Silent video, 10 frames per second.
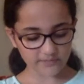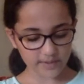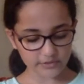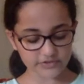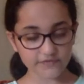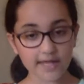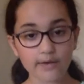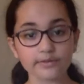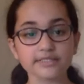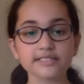of Mother's
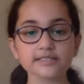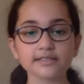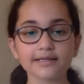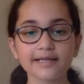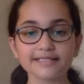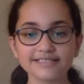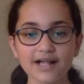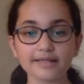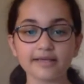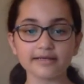flowers,
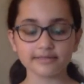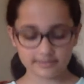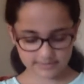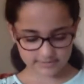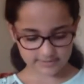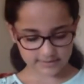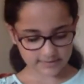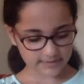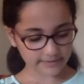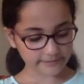Dahlia.
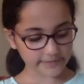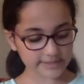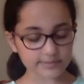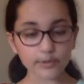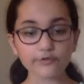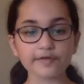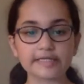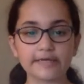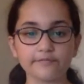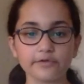That's a
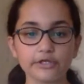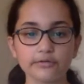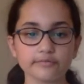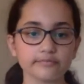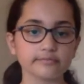perfect name for you."